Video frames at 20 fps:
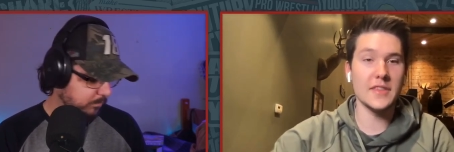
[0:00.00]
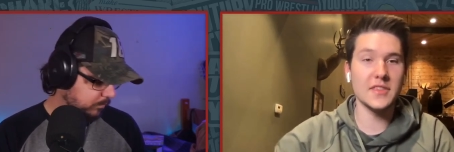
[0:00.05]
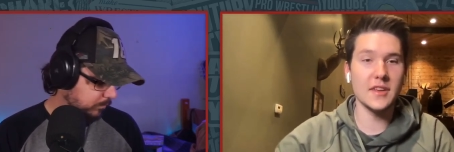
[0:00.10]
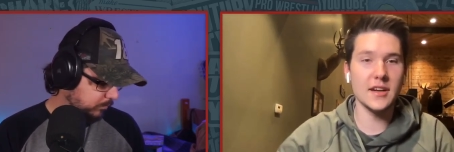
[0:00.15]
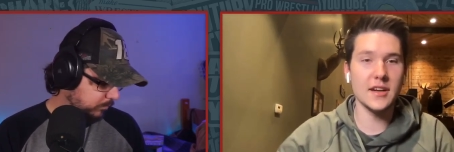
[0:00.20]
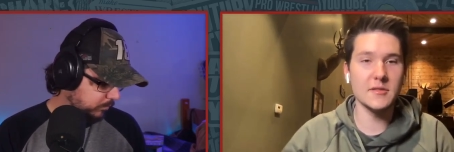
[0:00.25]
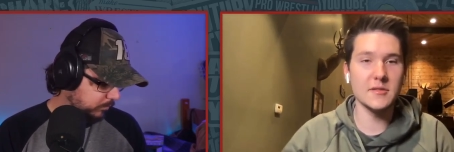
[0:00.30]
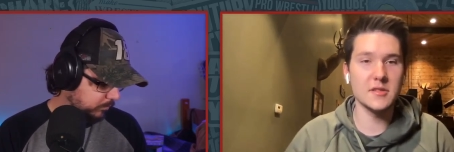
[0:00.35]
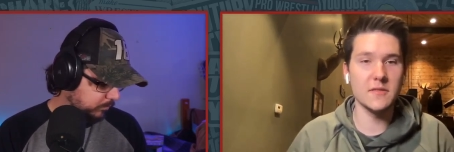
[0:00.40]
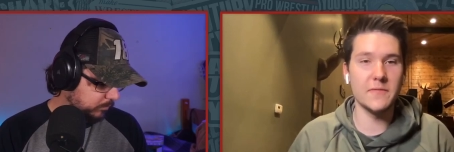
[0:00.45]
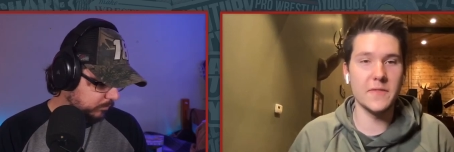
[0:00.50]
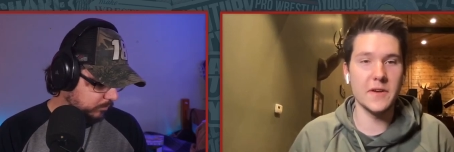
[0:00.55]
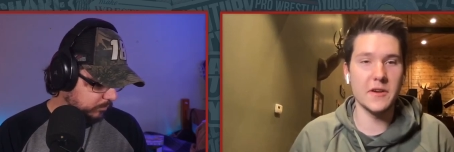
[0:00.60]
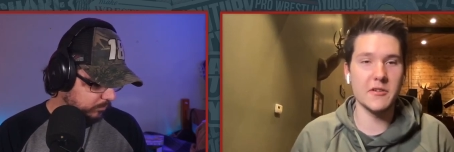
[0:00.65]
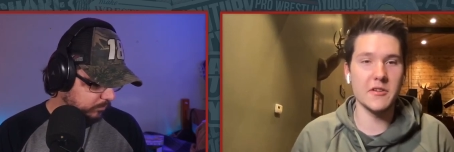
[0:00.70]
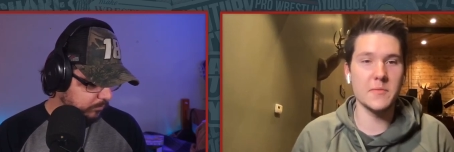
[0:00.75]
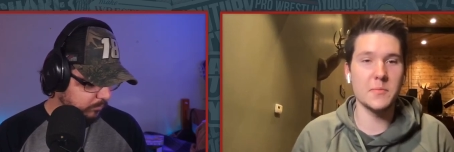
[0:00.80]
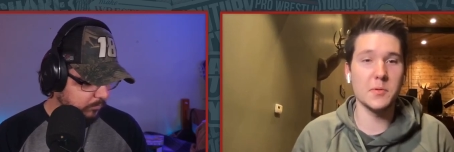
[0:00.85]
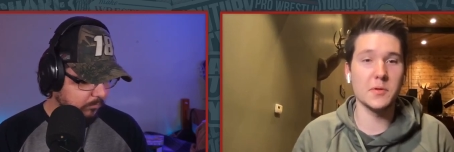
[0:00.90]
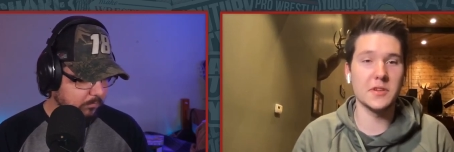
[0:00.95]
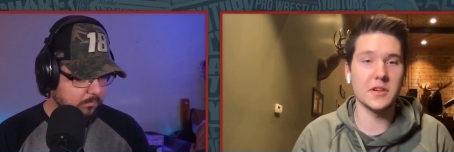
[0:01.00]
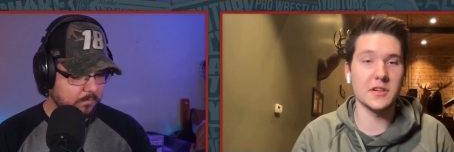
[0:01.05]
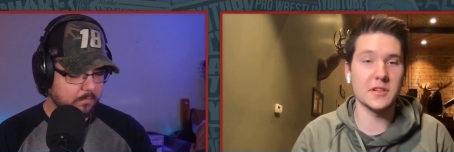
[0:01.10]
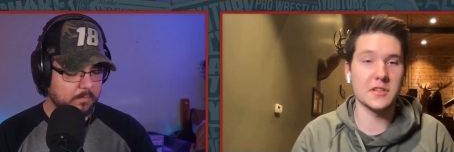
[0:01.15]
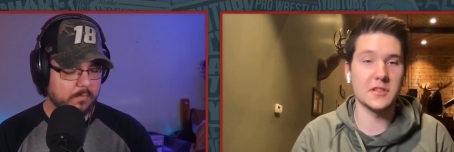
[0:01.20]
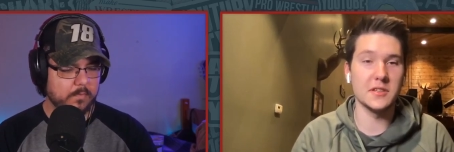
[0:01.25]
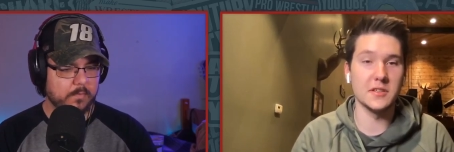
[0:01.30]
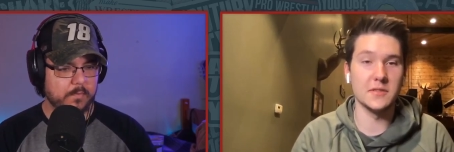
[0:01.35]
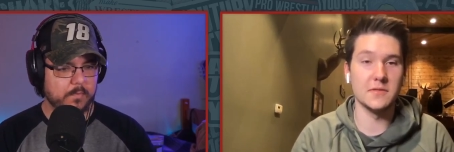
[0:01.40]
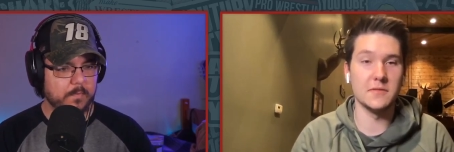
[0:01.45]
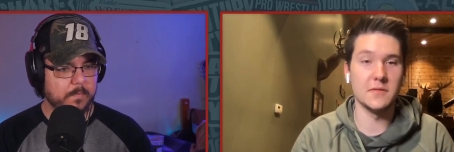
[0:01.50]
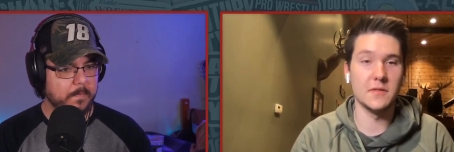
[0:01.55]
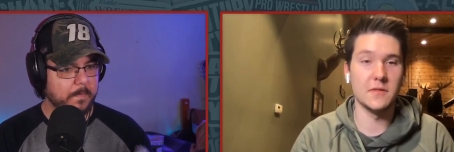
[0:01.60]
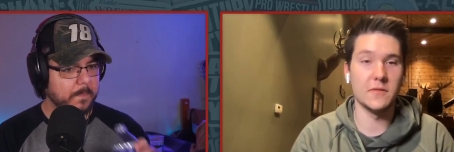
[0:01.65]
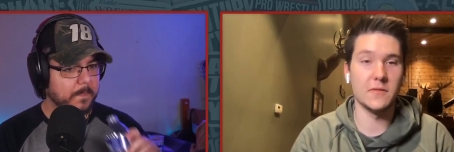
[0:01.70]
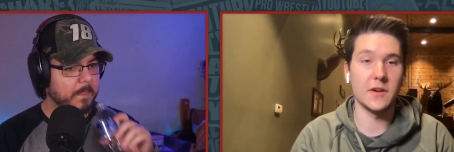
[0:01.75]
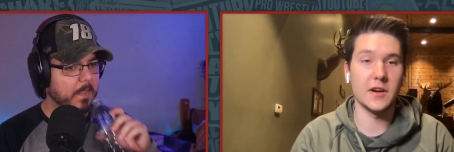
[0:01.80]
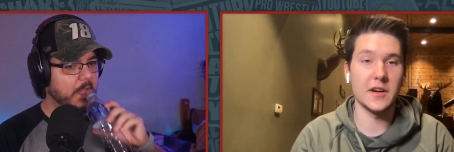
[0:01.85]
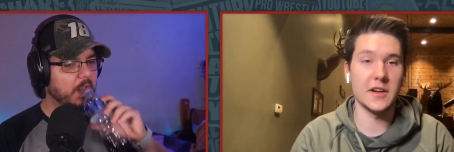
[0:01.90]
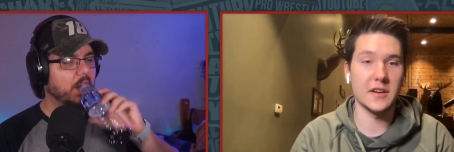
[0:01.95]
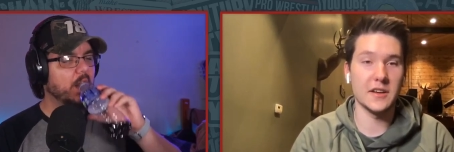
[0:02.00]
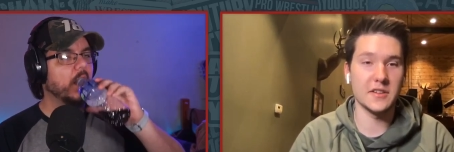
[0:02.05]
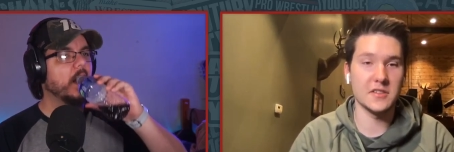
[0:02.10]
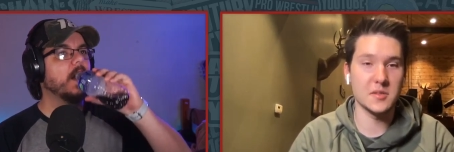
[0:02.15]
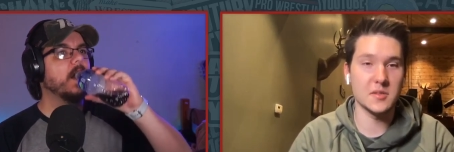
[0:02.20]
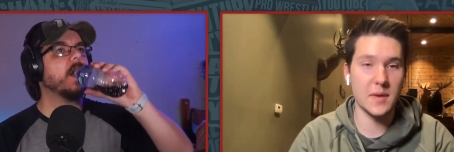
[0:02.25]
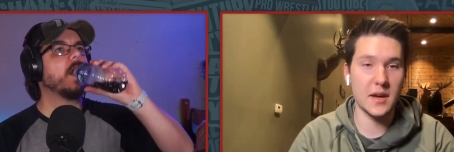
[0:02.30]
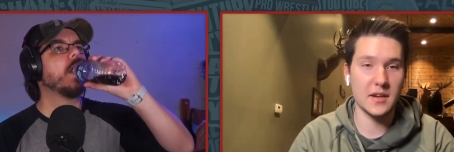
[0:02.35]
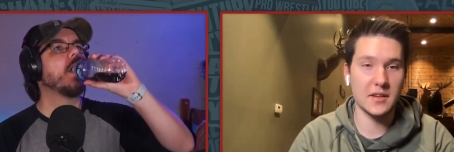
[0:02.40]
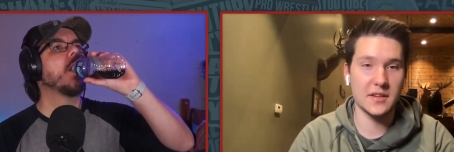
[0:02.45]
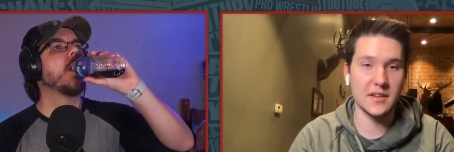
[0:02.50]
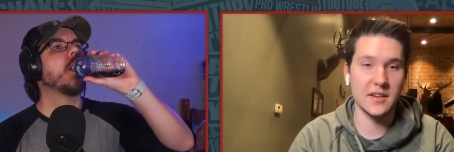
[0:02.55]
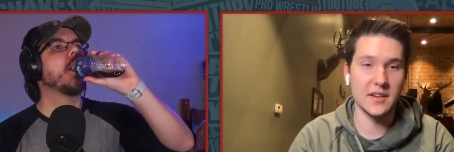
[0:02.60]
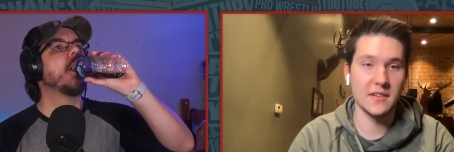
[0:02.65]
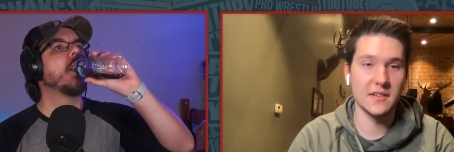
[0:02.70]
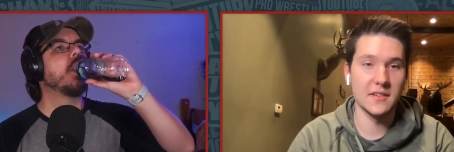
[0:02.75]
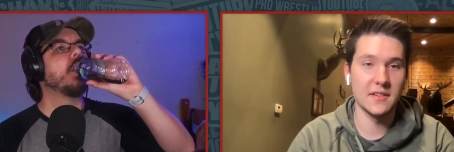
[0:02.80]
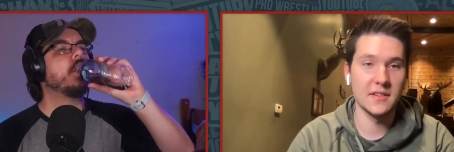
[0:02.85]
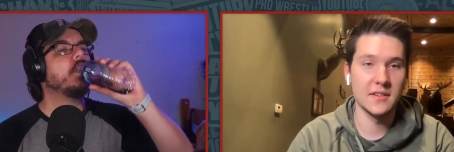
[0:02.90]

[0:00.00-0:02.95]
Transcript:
Speaker 1: Thought it was a very productive Friday Night SmackDown.